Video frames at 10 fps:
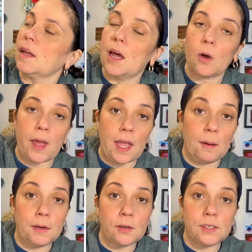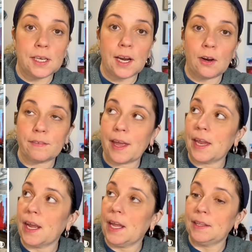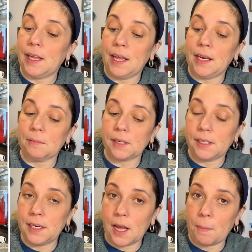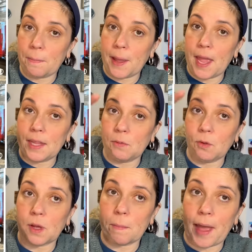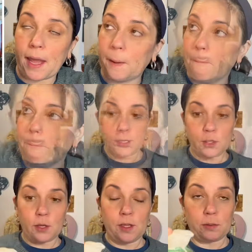Okay, I'm gonna go take care of that and then I'm gonna clean up and then we'll come back. All right, I had to show this